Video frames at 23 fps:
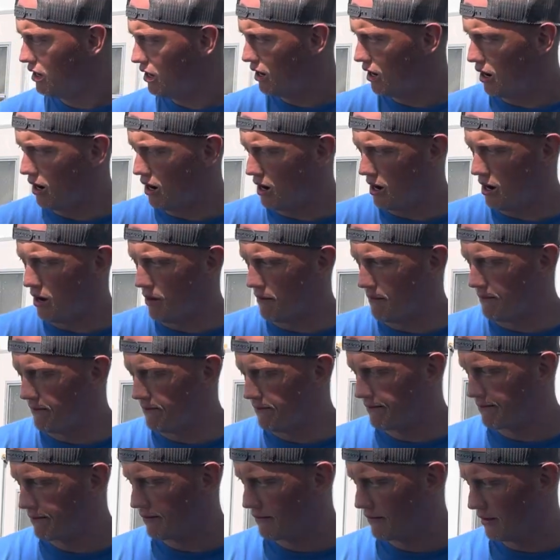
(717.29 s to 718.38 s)
Um,
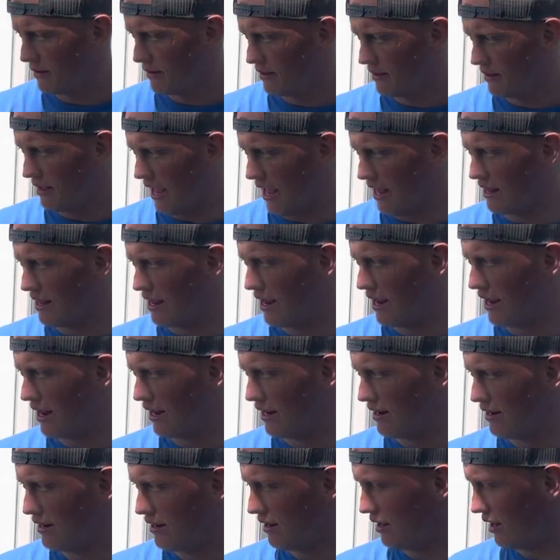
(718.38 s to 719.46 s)
and
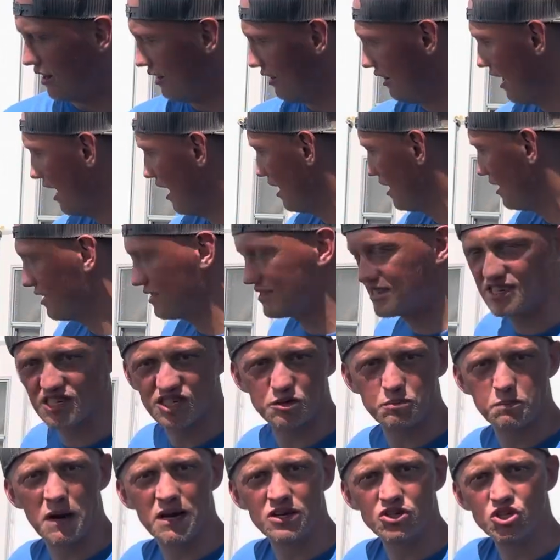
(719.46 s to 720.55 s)
then a lot of
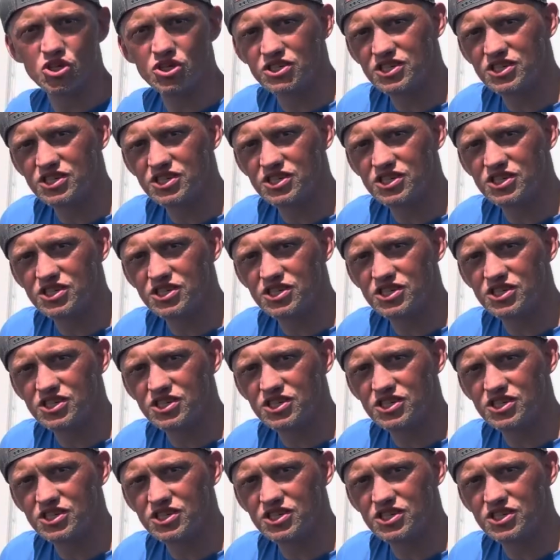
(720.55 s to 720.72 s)
suspension